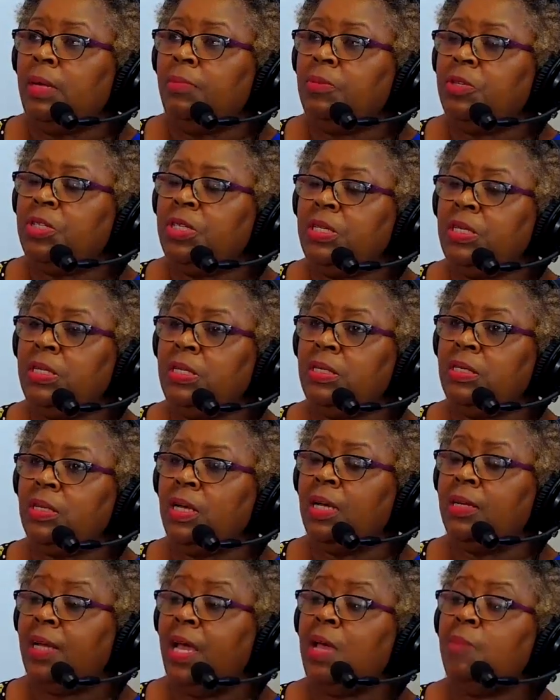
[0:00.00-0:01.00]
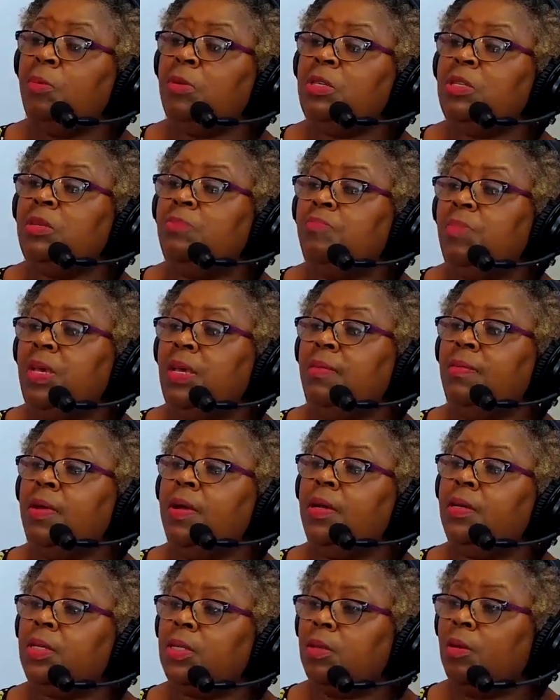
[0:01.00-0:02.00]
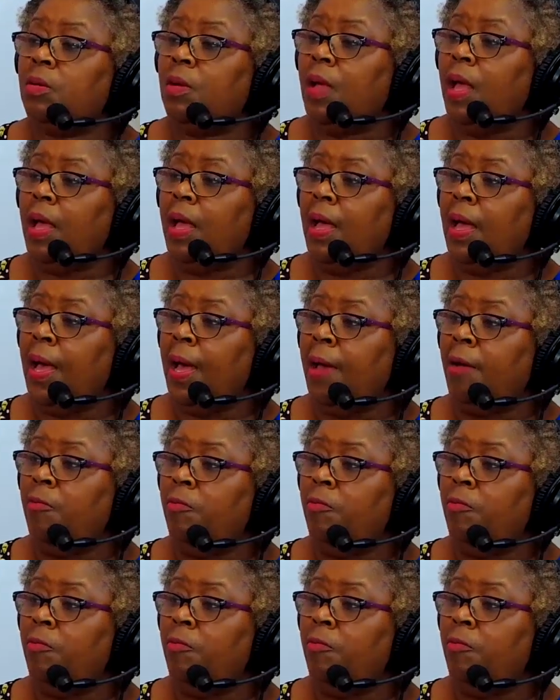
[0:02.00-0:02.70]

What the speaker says: she's unable to be there, so I